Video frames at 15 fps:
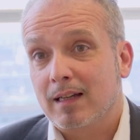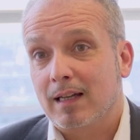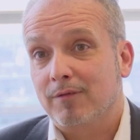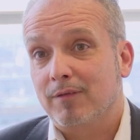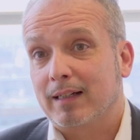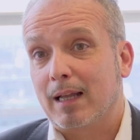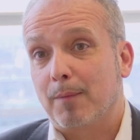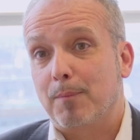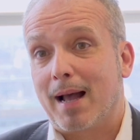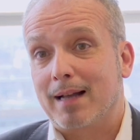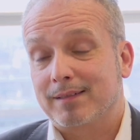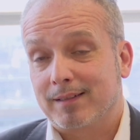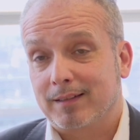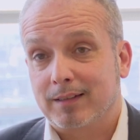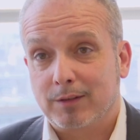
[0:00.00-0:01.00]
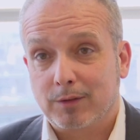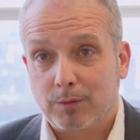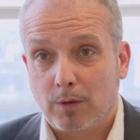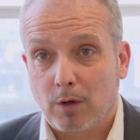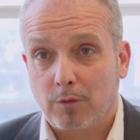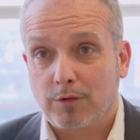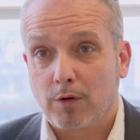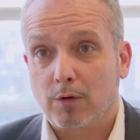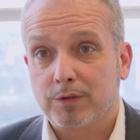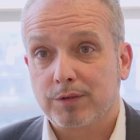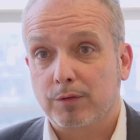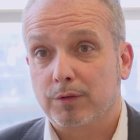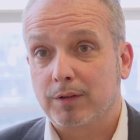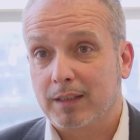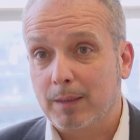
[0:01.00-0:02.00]
and the capacity to, of course,
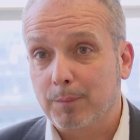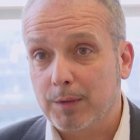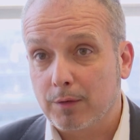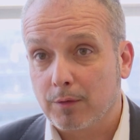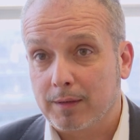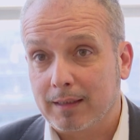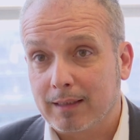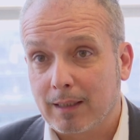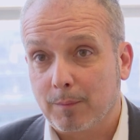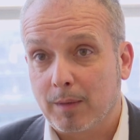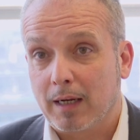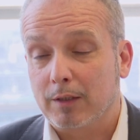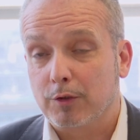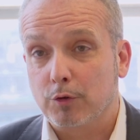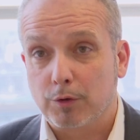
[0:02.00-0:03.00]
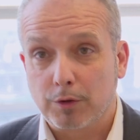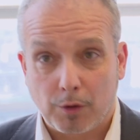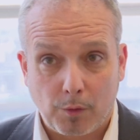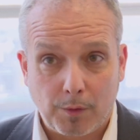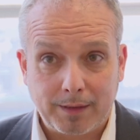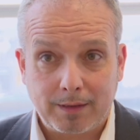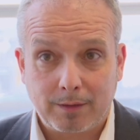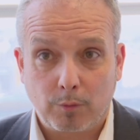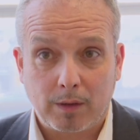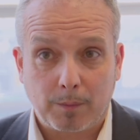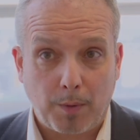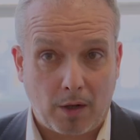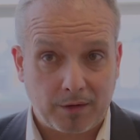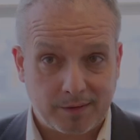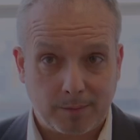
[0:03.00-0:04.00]
to keep your income and to grow it where
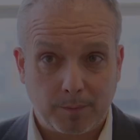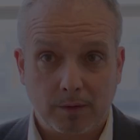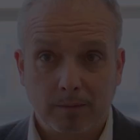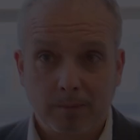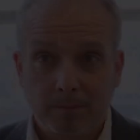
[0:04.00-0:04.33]
possible.